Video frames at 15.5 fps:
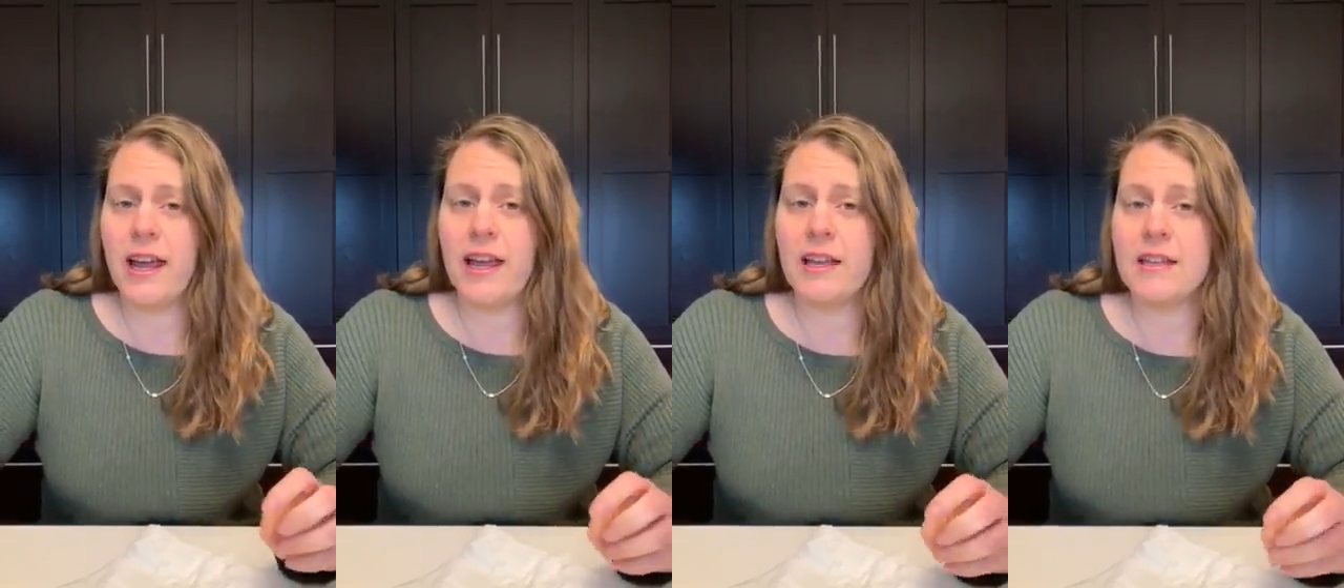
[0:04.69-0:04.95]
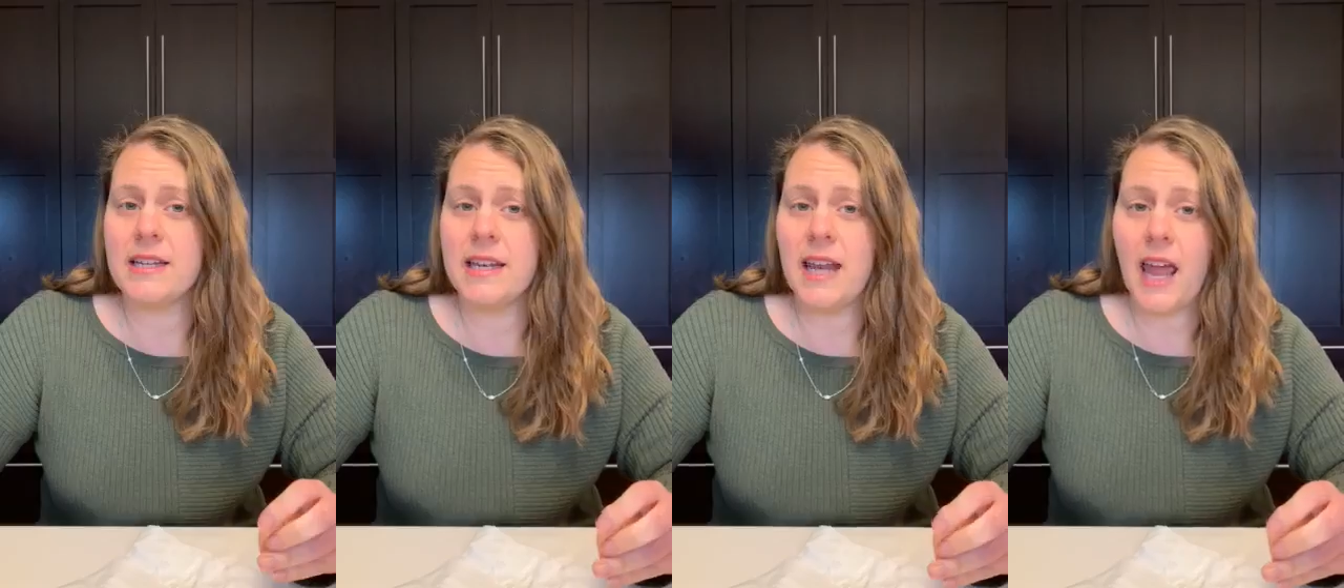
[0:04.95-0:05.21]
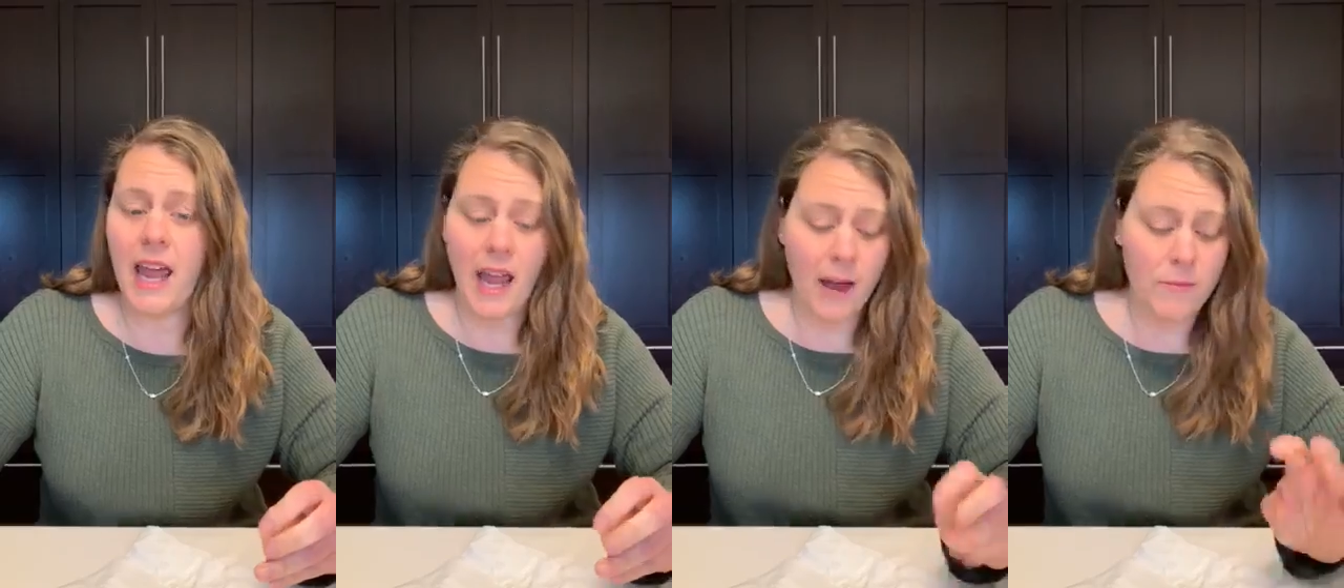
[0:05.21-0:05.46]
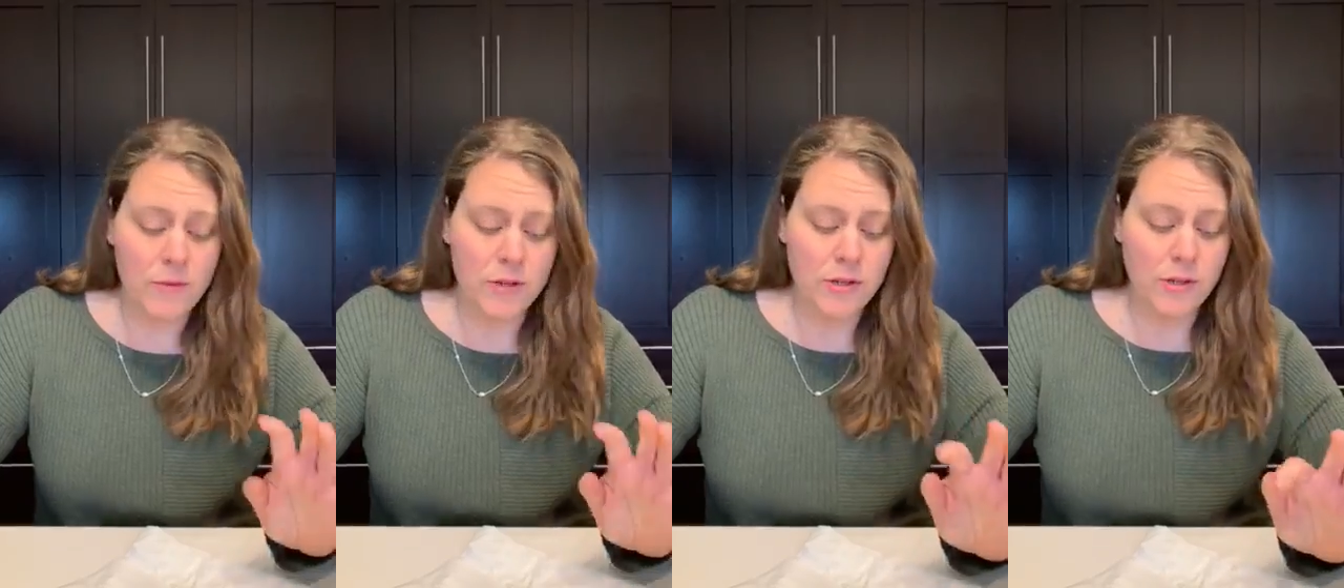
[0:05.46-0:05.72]
and today
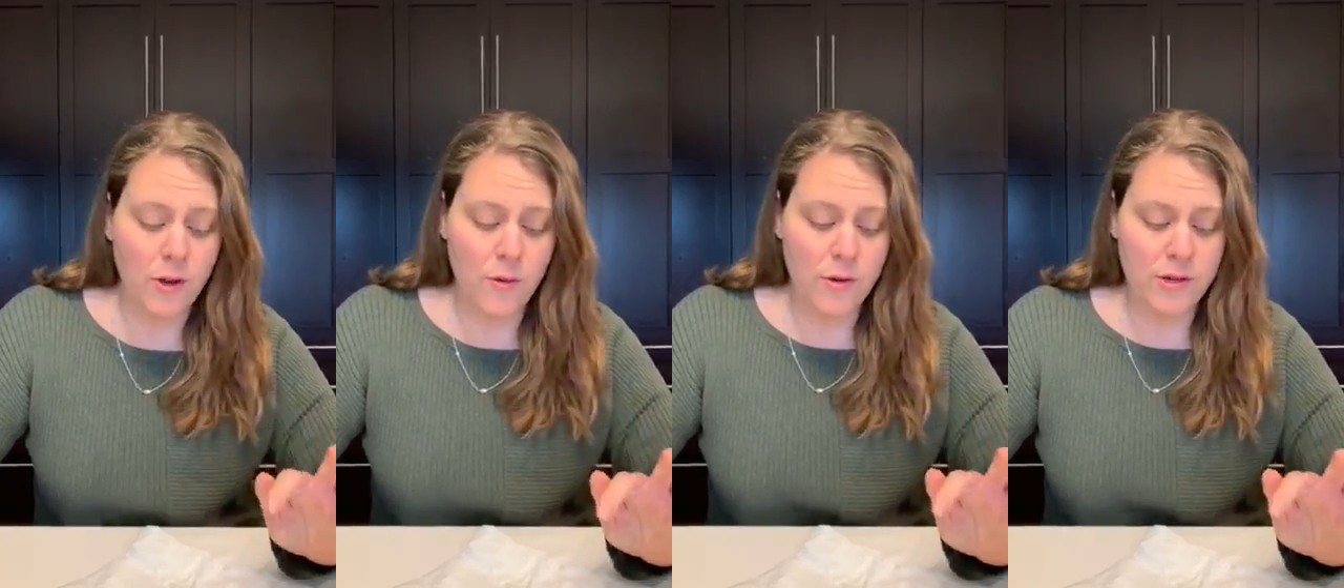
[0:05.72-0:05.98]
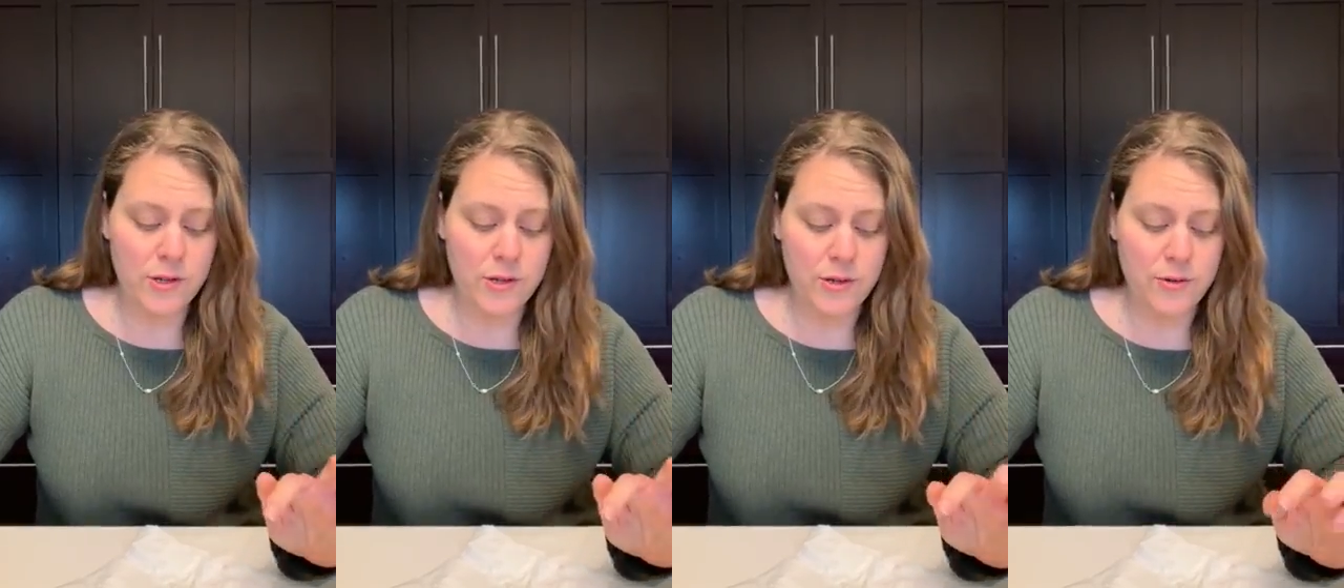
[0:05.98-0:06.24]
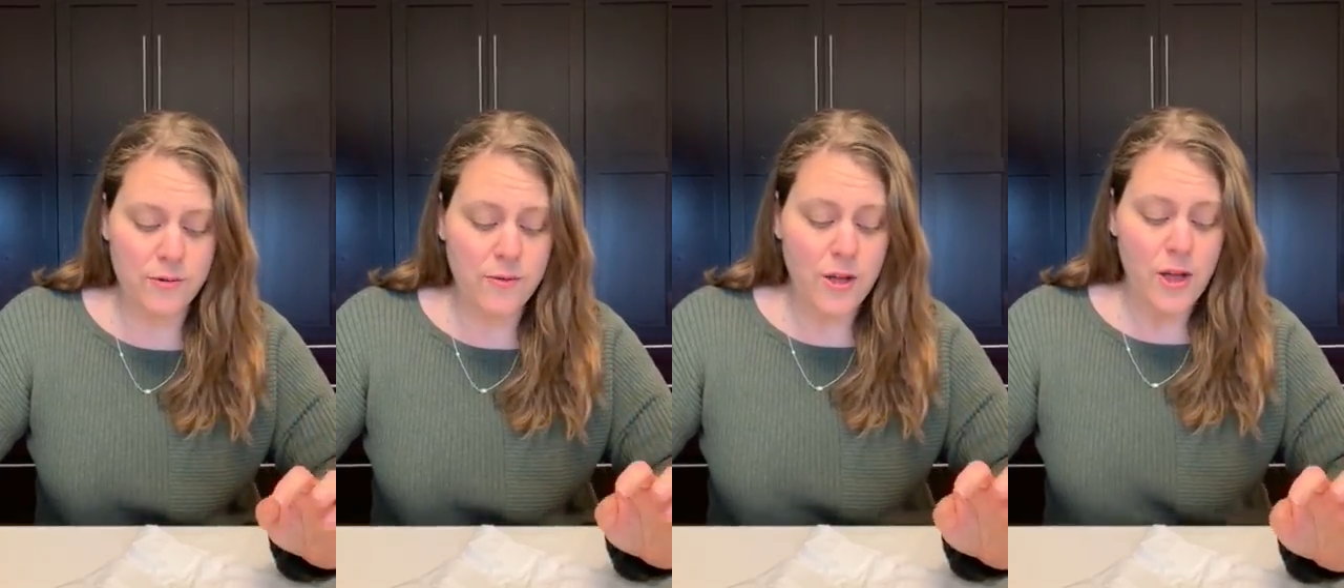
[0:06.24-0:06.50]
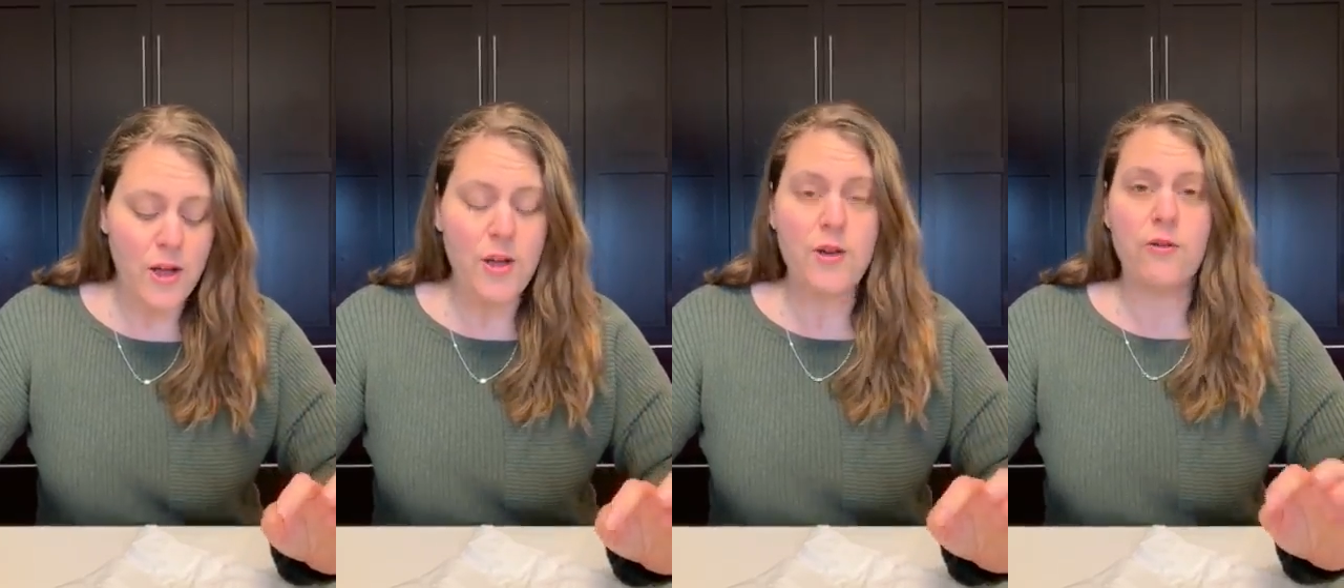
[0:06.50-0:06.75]
I'm just going to
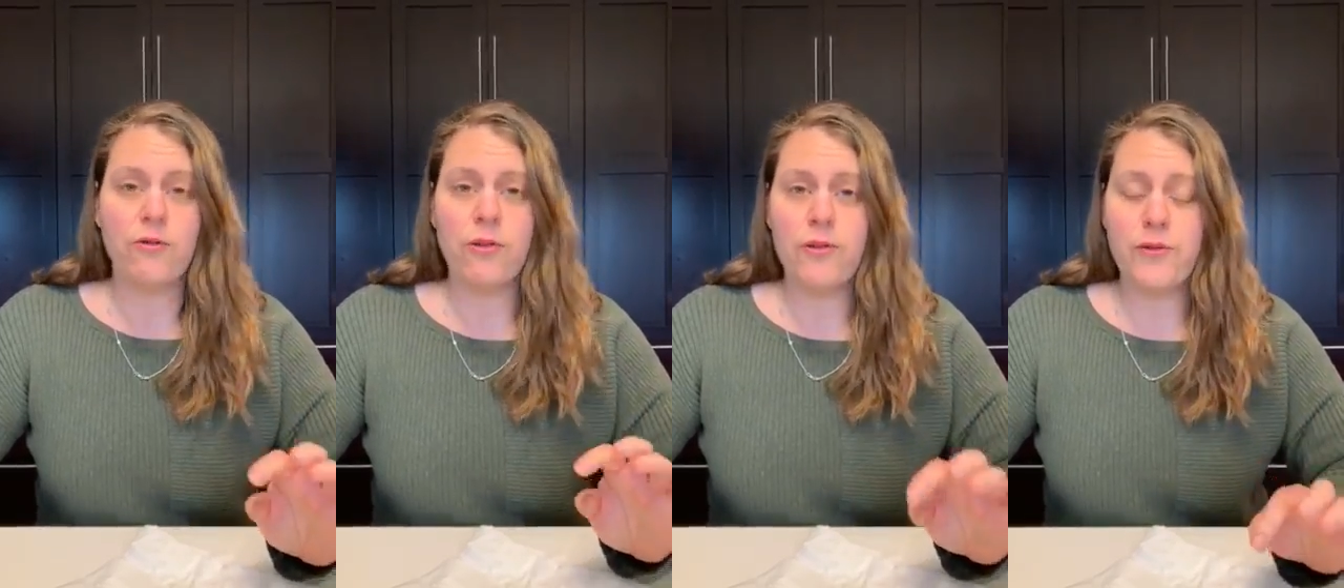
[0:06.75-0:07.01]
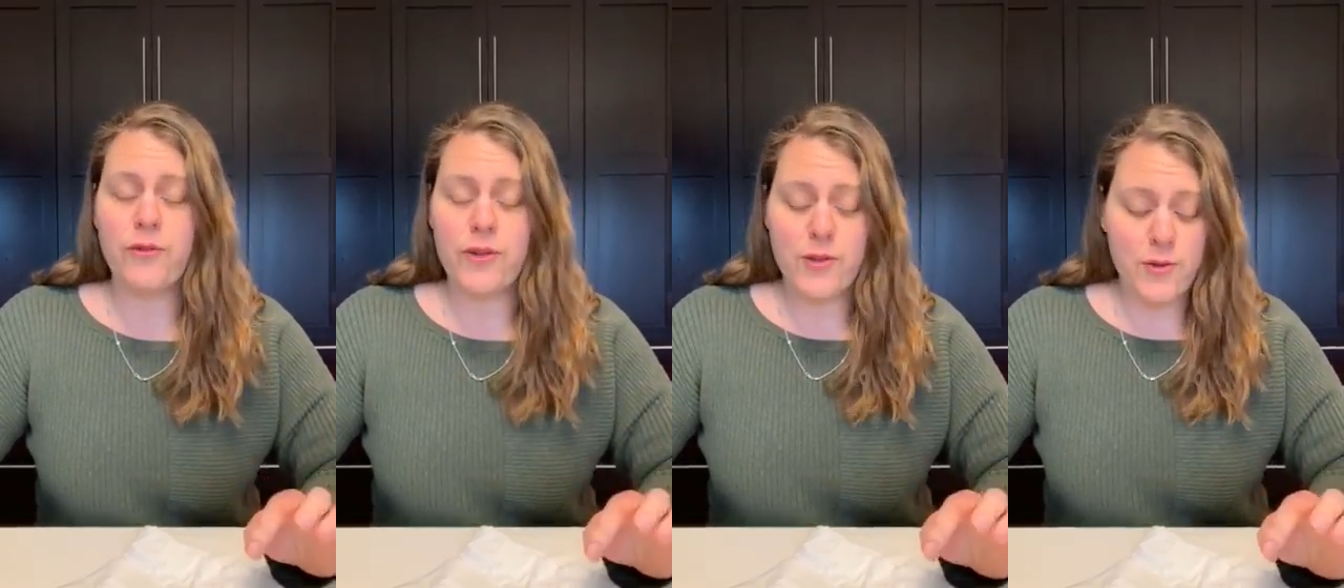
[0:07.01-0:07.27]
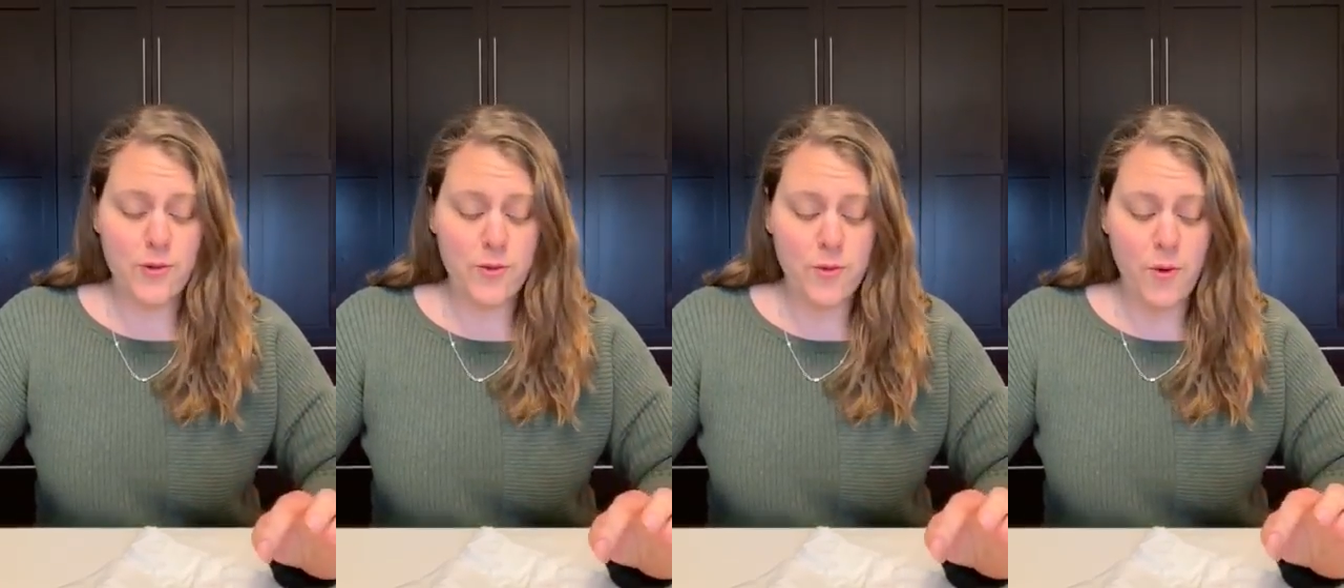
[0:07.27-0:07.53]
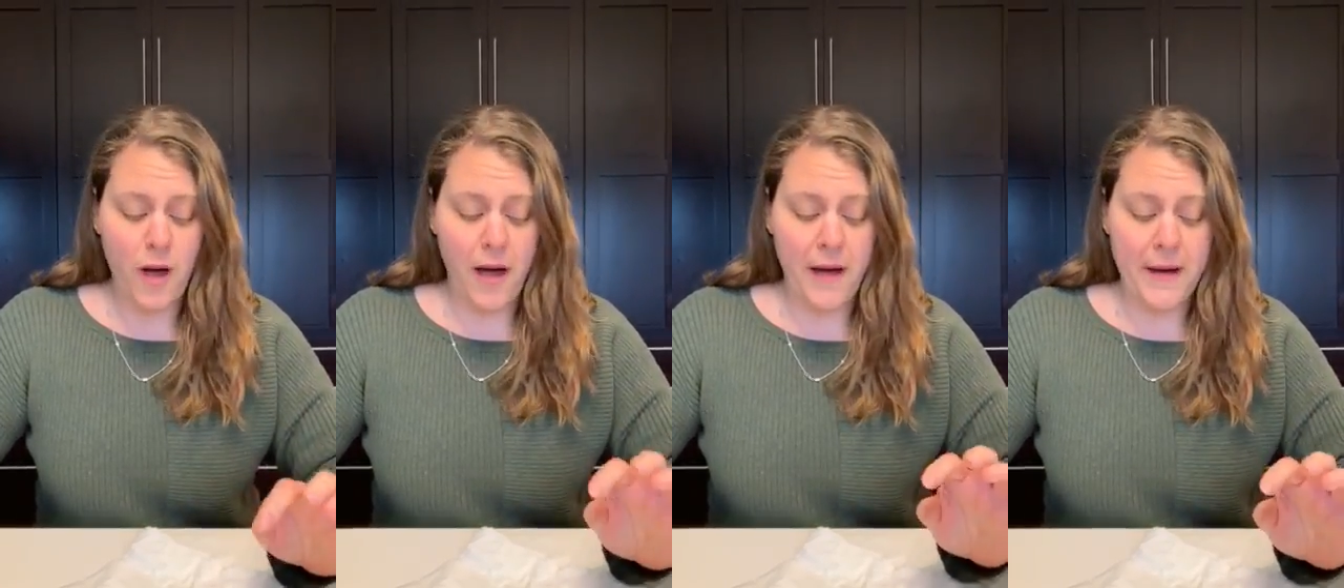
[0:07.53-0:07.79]

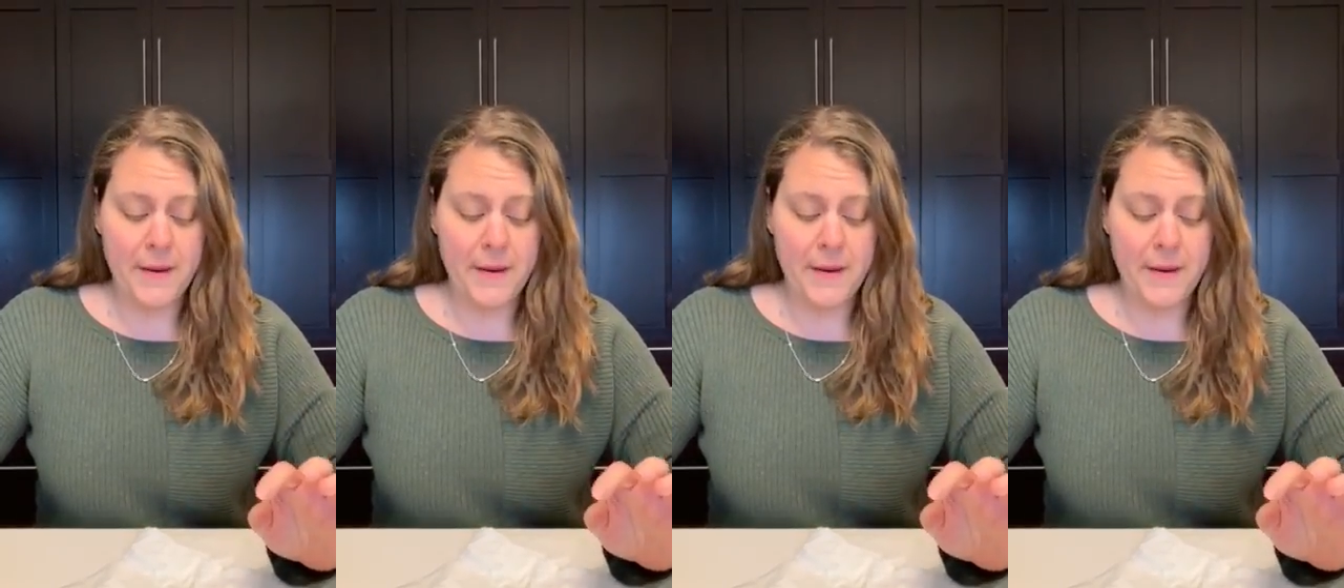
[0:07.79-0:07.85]
review